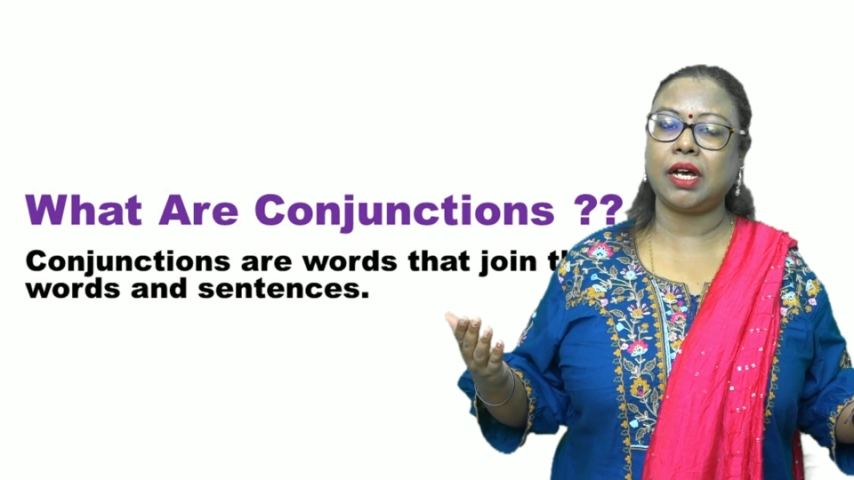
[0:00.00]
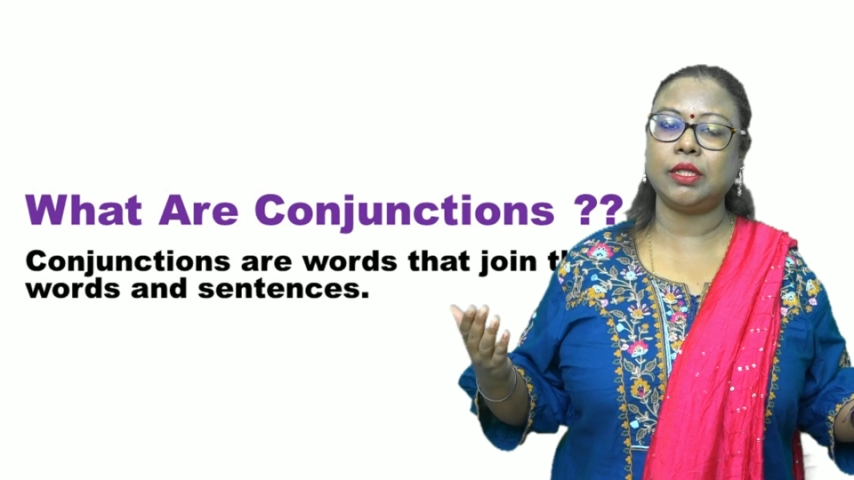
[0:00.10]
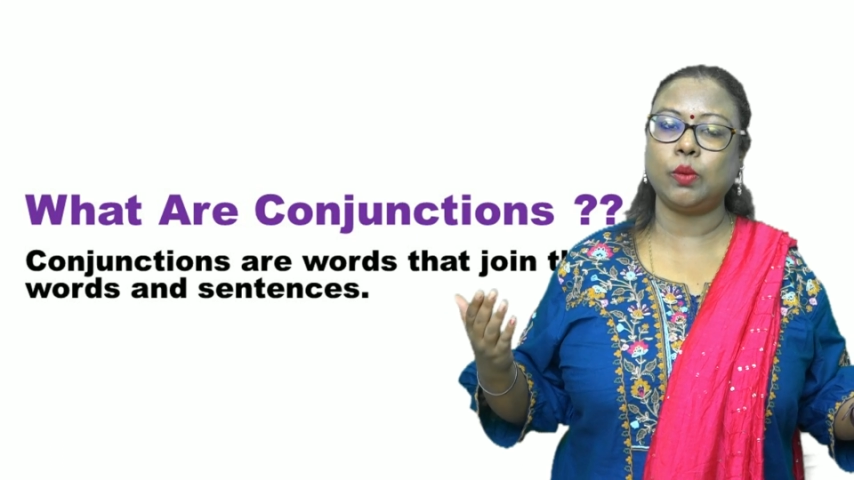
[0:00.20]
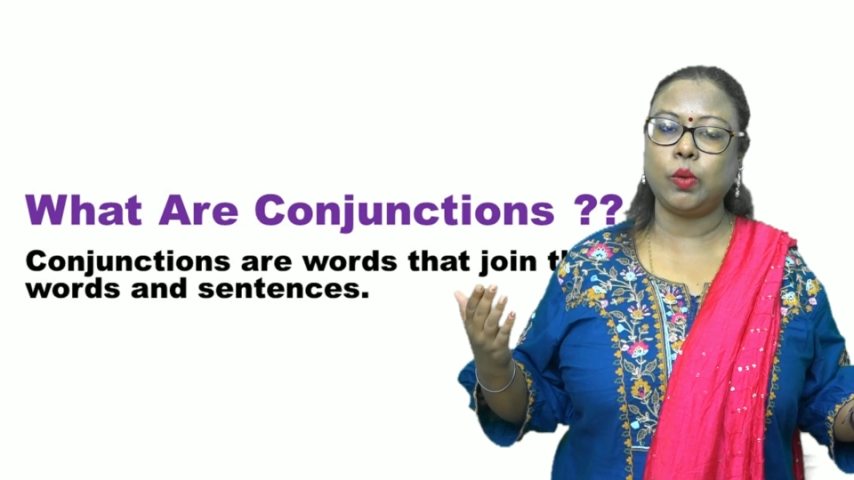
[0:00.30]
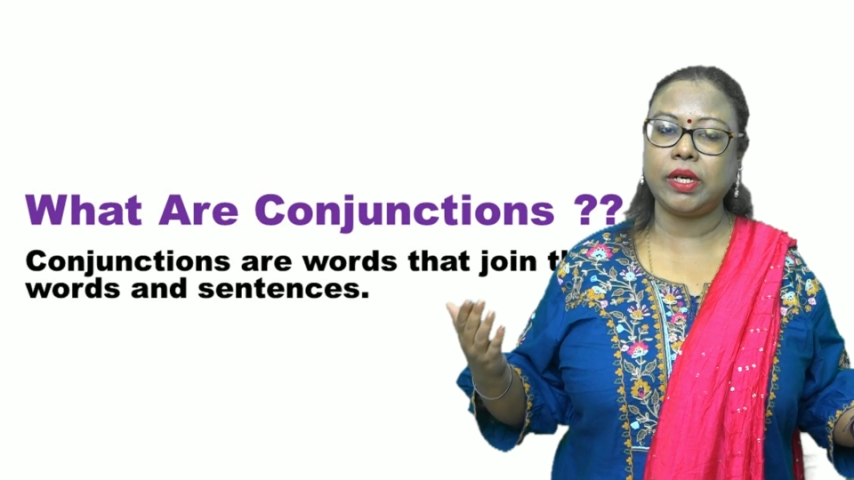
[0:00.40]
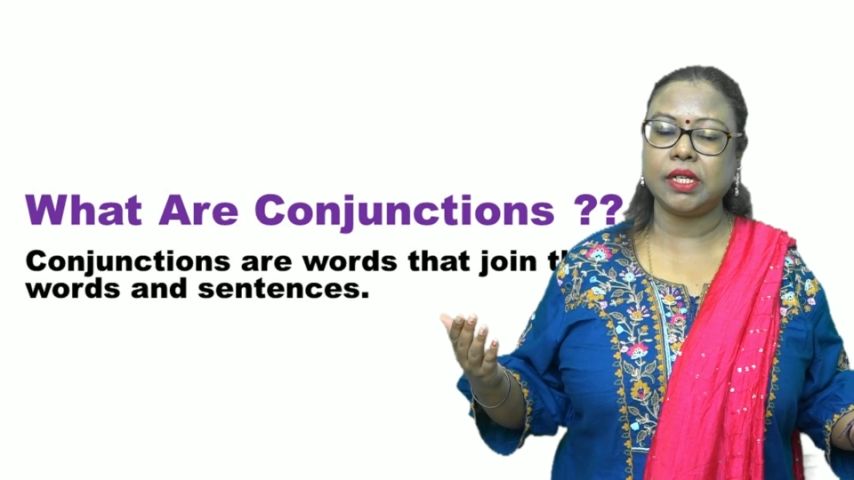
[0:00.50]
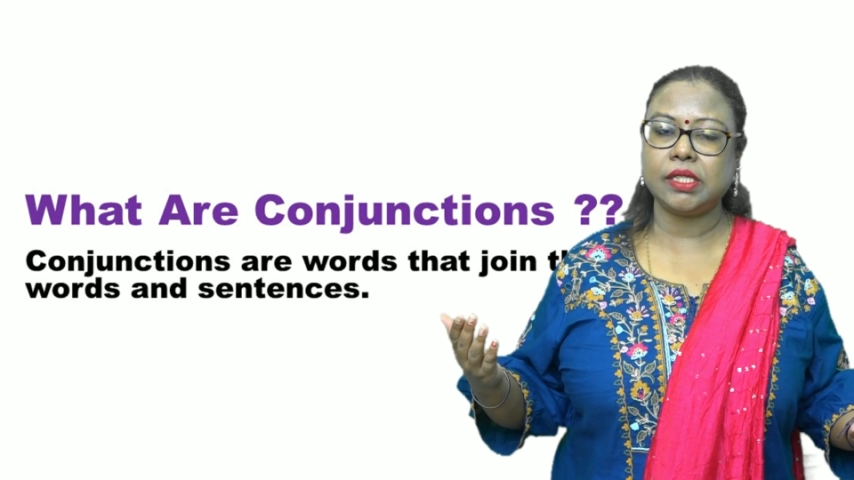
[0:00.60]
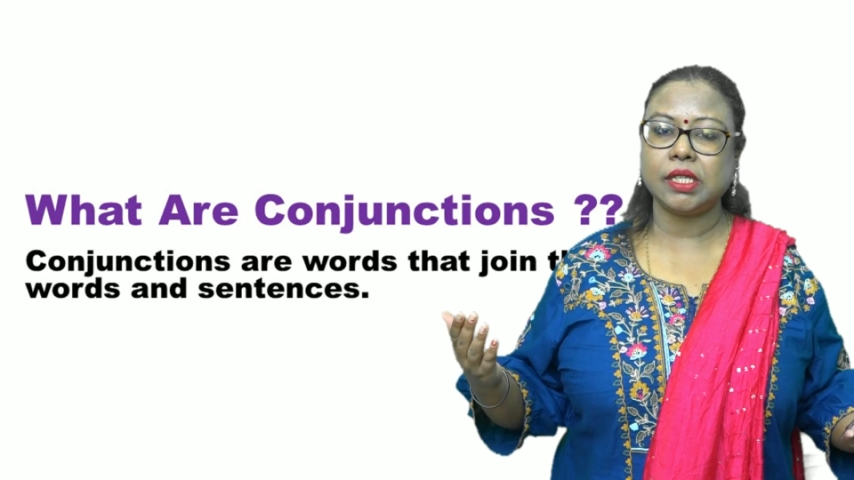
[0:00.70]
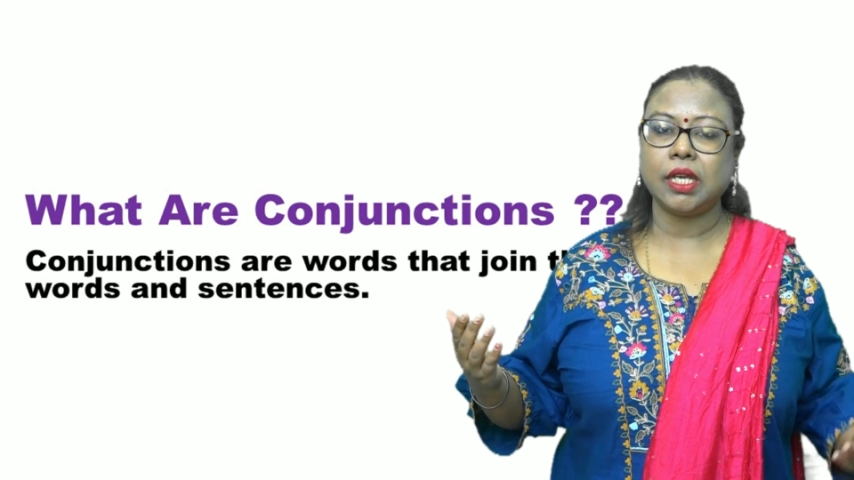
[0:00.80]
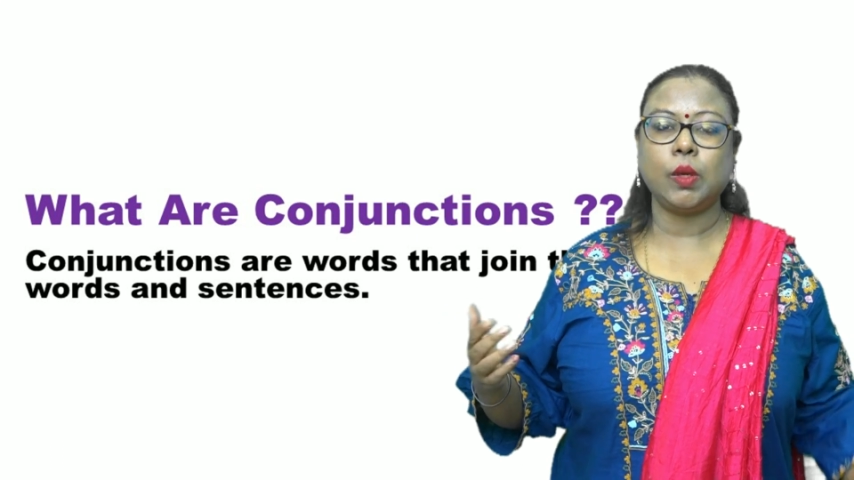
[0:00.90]
are the
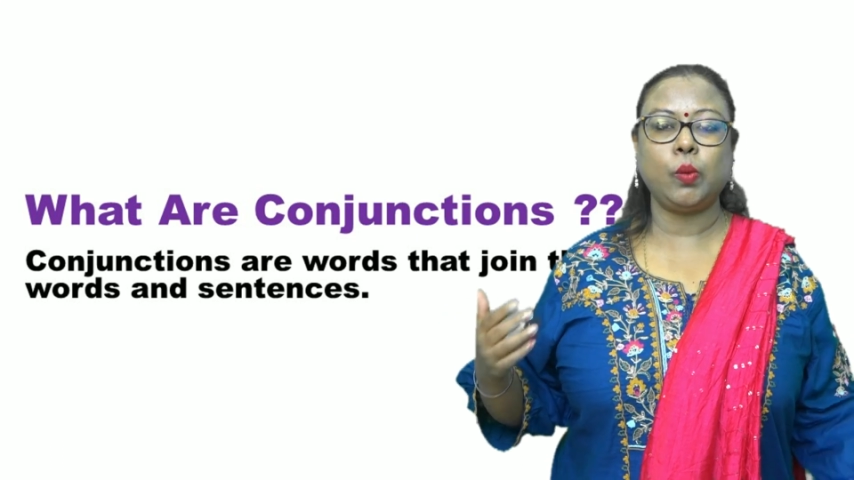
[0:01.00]
words